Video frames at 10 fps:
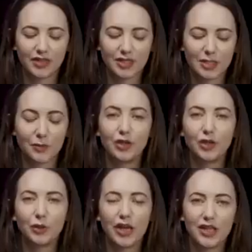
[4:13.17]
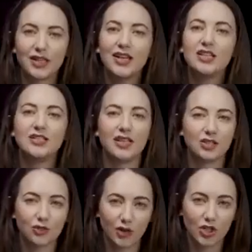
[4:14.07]
but this is the button you'd hit to
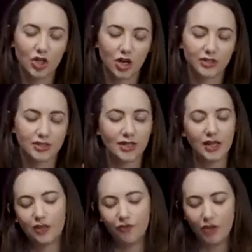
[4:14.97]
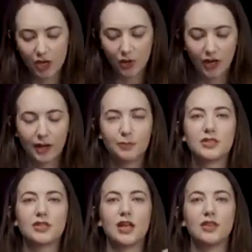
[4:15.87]
take screenshots, video
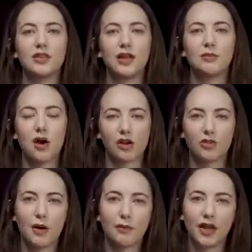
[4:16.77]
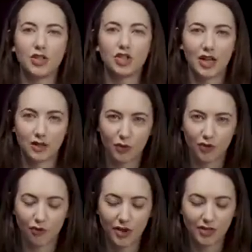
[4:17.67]
clips, and then mark them up and share them
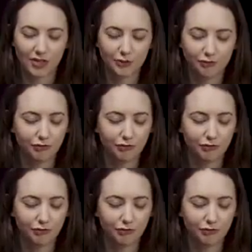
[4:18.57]
with your friends.